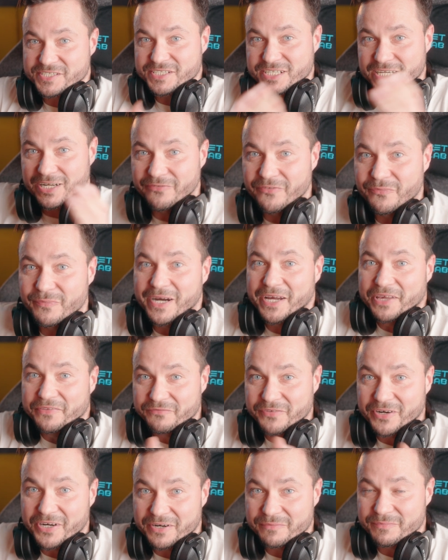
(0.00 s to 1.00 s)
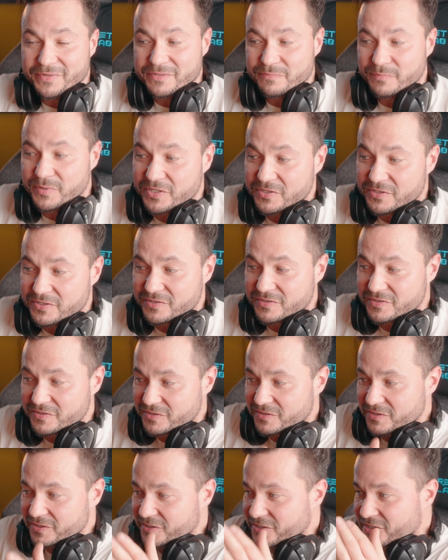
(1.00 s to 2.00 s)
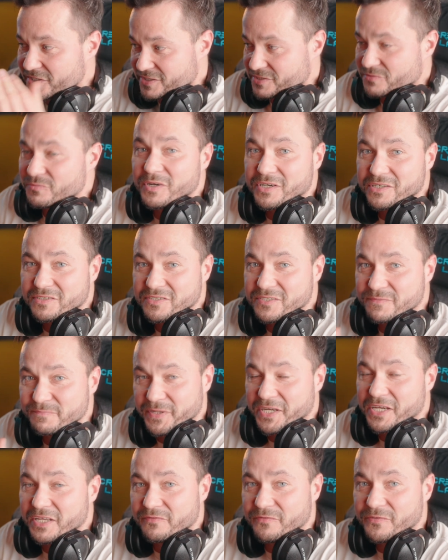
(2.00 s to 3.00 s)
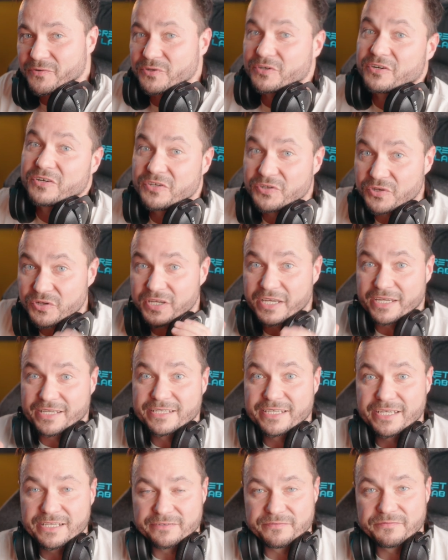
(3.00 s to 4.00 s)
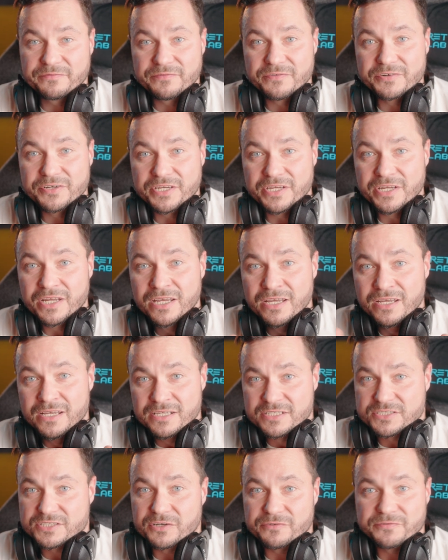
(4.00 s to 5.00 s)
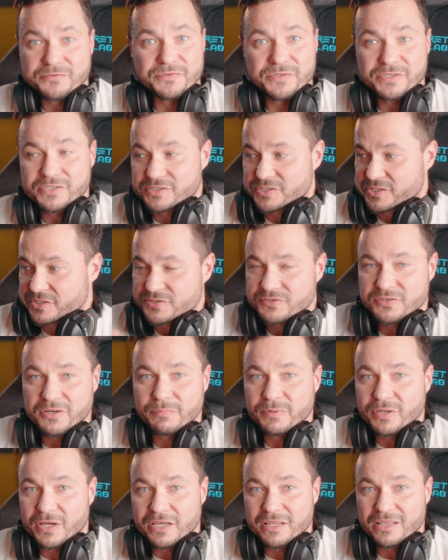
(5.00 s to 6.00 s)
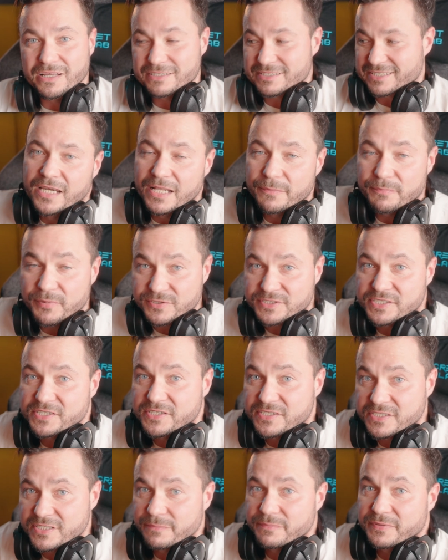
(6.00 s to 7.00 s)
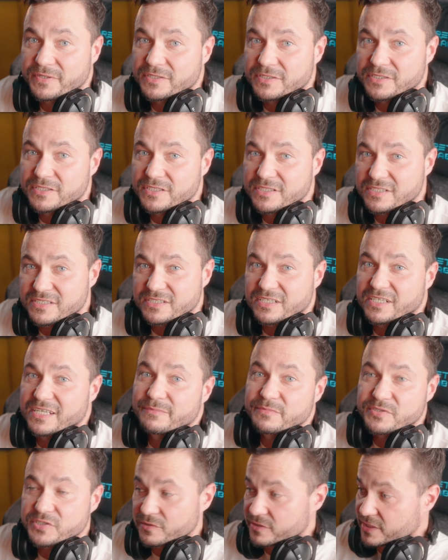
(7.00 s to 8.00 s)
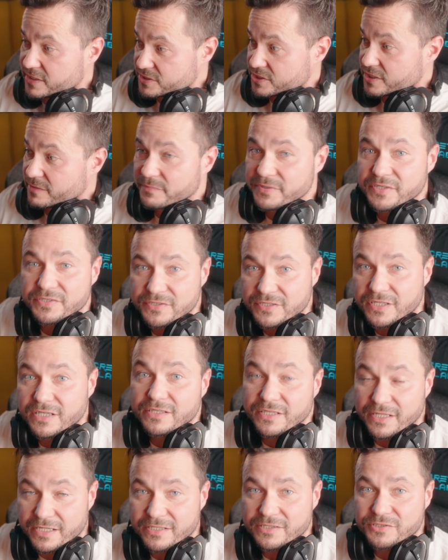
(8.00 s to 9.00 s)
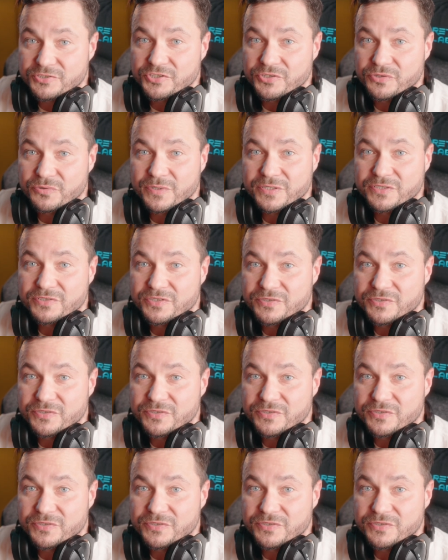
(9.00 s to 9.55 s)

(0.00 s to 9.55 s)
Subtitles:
is kind of my environment, but this one's paid for. You can get a free software just to apply LUTs, and the process is typically the same, so let's jump into that and I'll show you what to